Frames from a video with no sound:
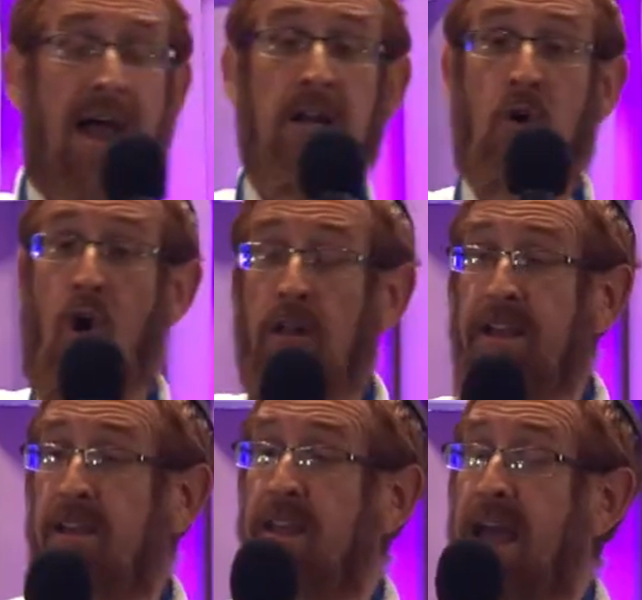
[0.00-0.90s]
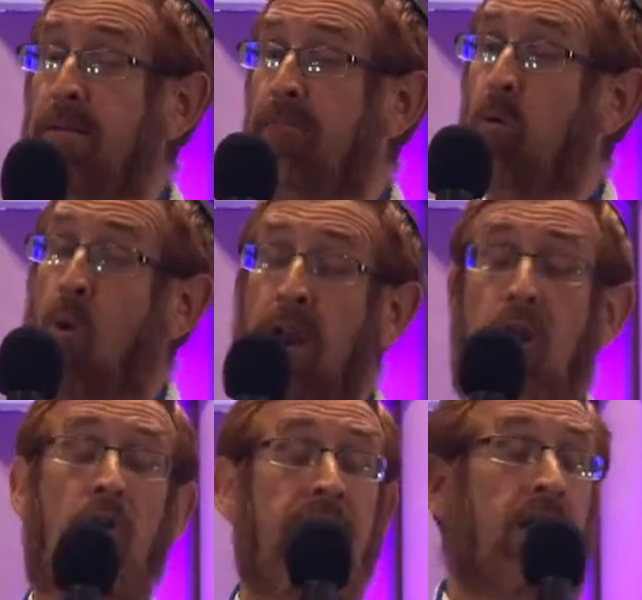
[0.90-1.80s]
and calling in the name of the one and
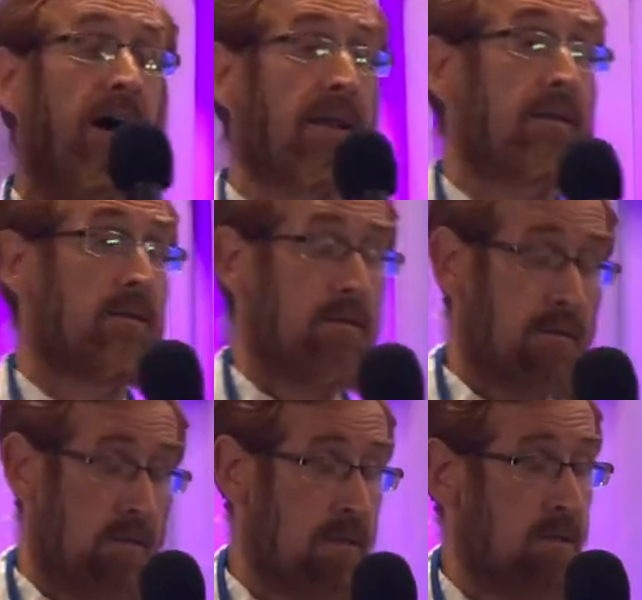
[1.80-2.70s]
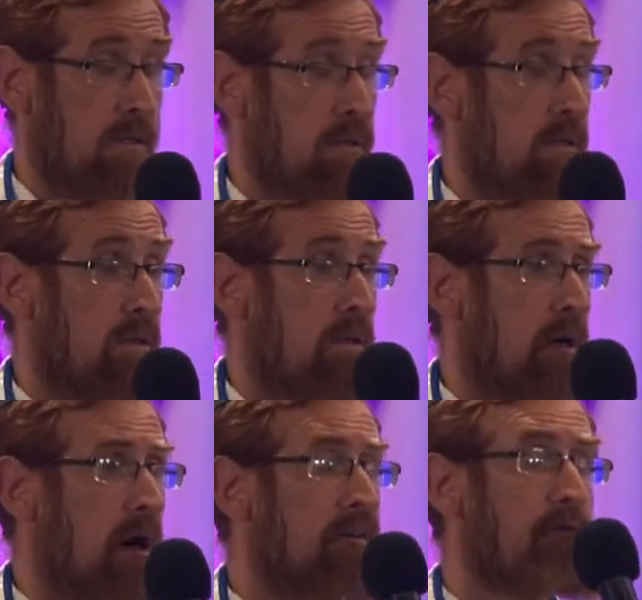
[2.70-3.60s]
only God.
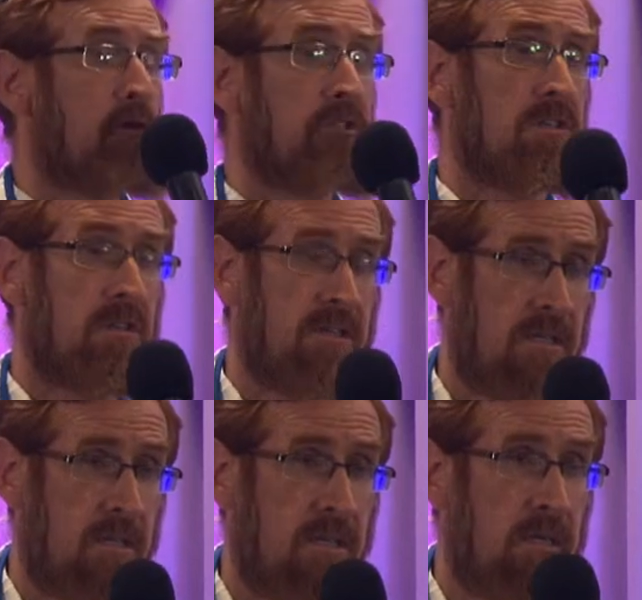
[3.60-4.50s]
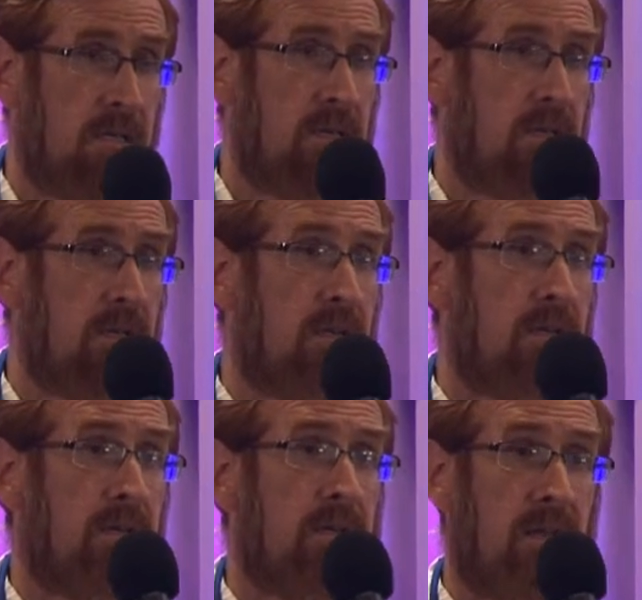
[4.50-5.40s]
Unfortunately,
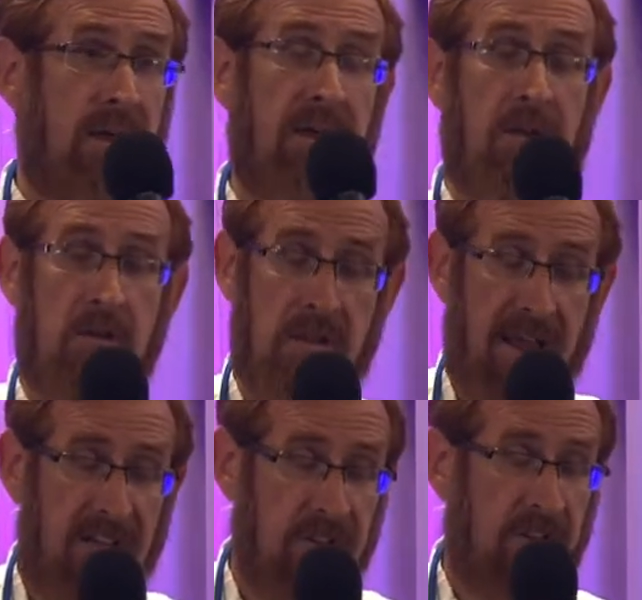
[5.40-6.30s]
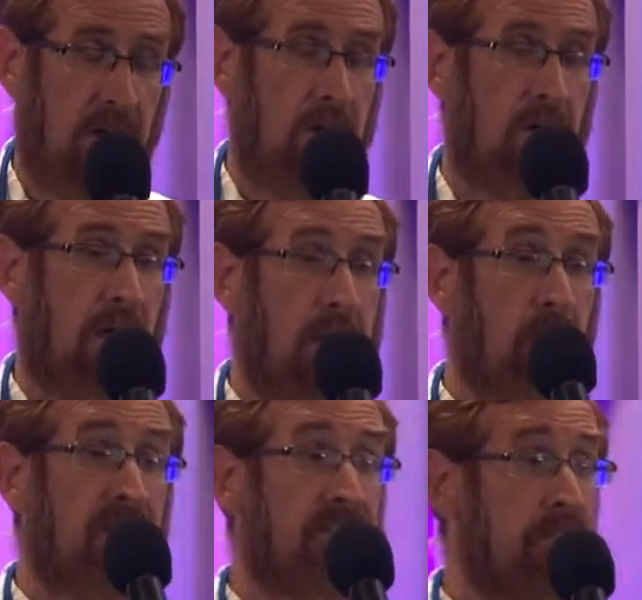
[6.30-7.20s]
today there is a nation there, a
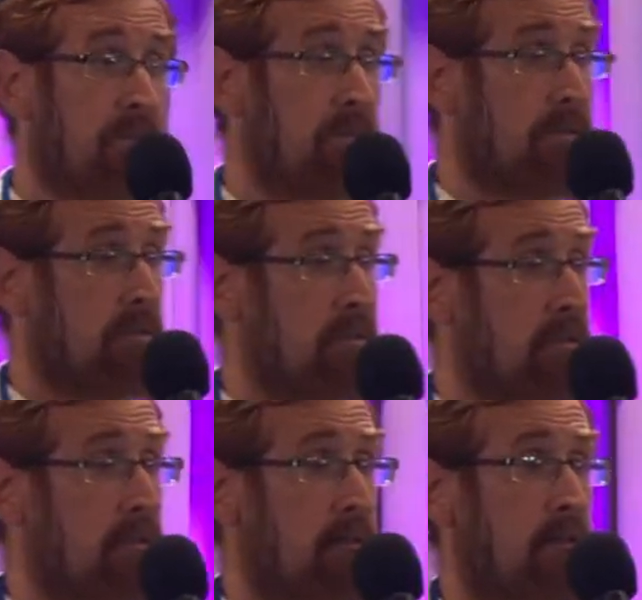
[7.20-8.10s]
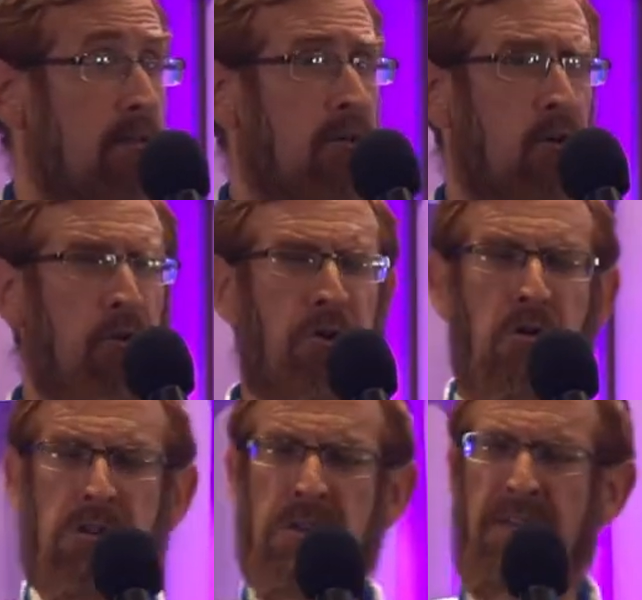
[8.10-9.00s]
religion, who
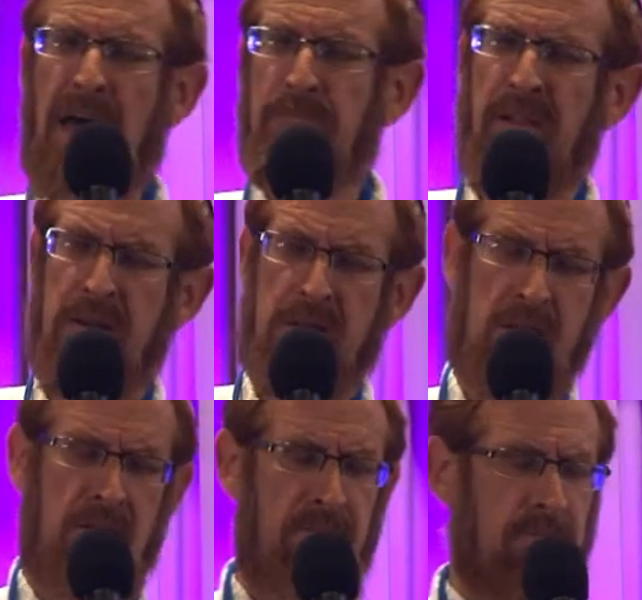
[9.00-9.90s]
uses that place